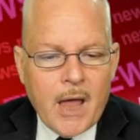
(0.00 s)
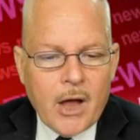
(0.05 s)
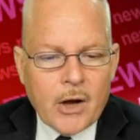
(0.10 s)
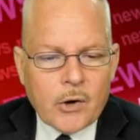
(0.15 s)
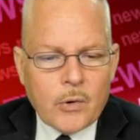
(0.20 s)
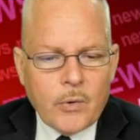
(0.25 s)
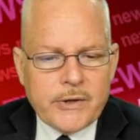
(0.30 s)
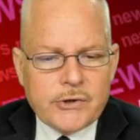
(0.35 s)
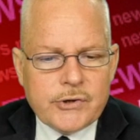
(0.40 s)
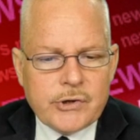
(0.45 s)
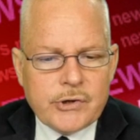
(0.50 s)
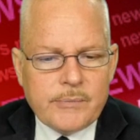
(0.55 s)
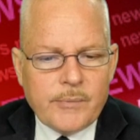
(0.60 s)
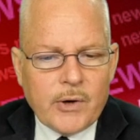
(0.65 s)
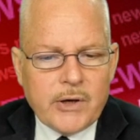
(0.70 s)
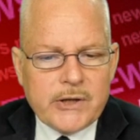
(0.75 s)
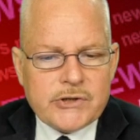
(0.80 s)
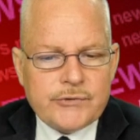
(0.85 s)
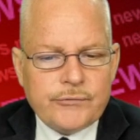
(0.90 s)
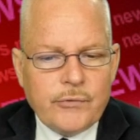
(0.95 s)
According to the
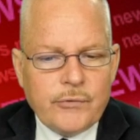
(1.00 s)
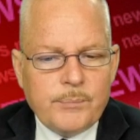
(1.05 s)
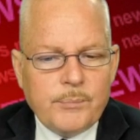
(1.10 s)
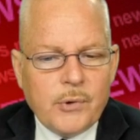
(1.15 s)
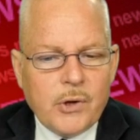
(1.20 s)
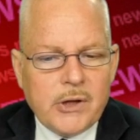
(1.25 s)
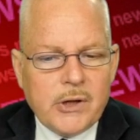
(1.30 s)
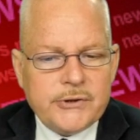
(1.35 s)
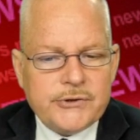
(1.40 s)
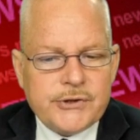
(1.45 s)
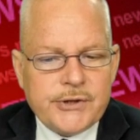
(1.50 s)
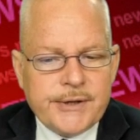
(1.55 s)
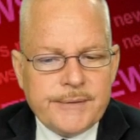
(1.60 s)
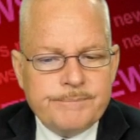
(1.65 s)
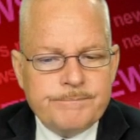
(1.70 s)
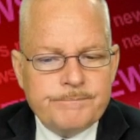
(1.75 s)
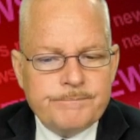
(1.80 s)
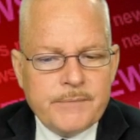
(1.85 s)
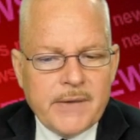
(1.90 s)
Martinsville Bulletin,